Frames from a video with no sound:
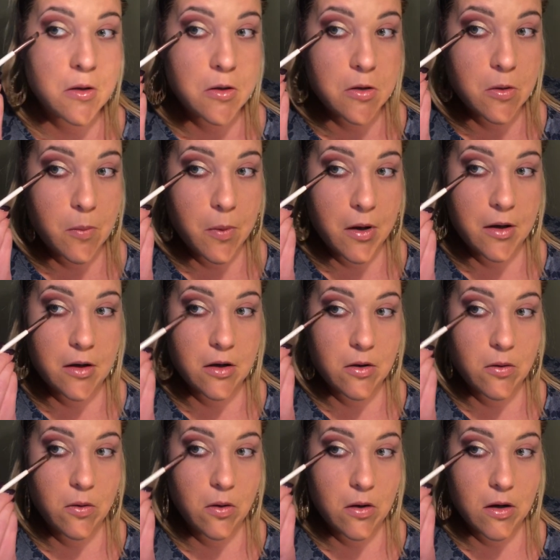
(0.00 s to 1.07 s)
to blend
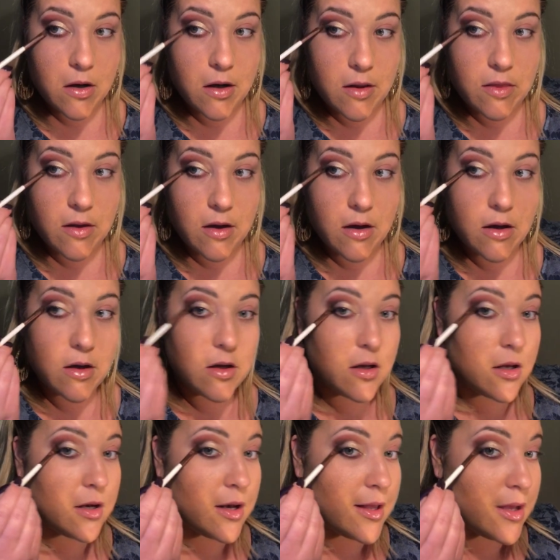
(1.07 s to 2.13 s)
it all together,
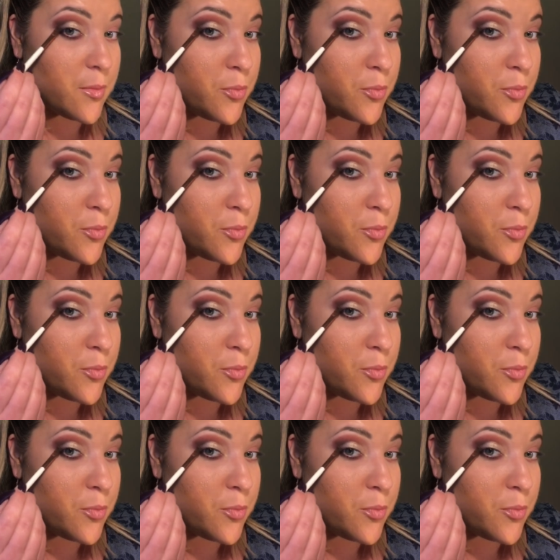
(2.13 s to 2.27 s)
and like I